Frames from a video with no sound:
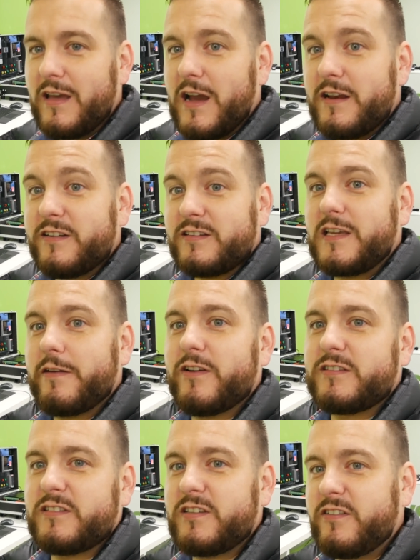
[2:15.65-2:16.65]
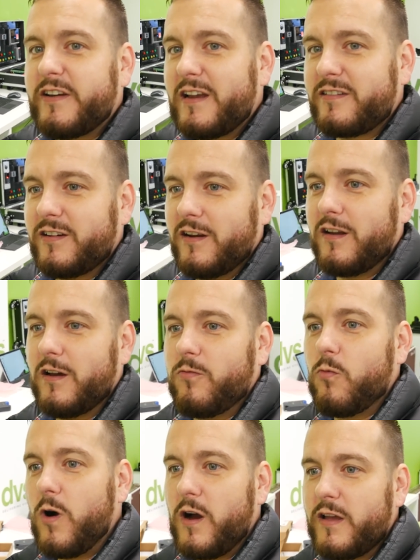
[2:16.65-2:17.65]
and just give us a suggestion
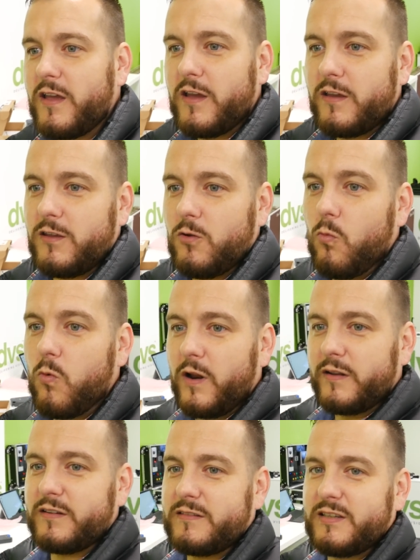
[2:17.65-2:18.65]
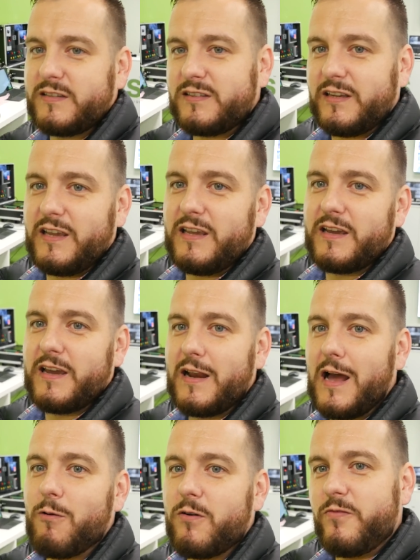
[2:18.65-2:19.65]
of what you want to see in
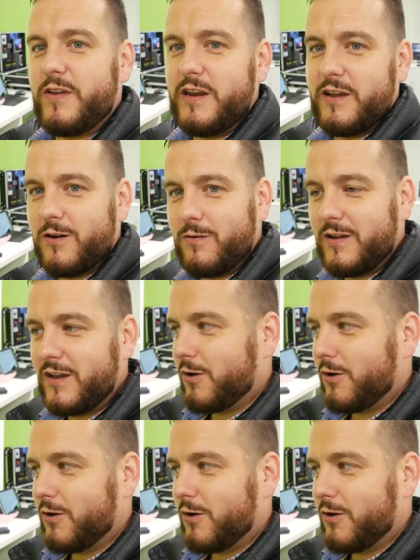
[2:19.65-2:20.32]
our video,